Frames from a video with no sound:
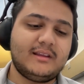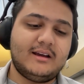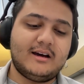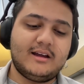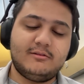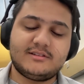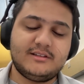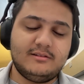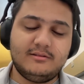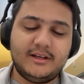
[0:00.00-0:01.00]
I will
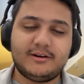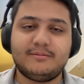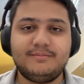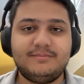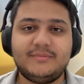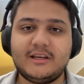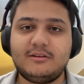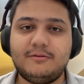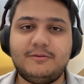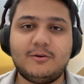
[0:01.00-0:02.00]
see you later. Thank
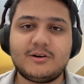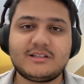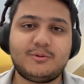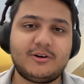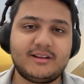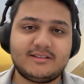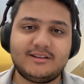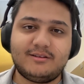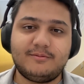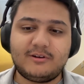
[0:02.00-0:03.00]
you for supporting us
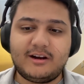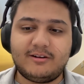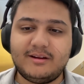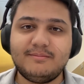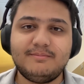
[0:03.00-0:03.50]
here for Aery.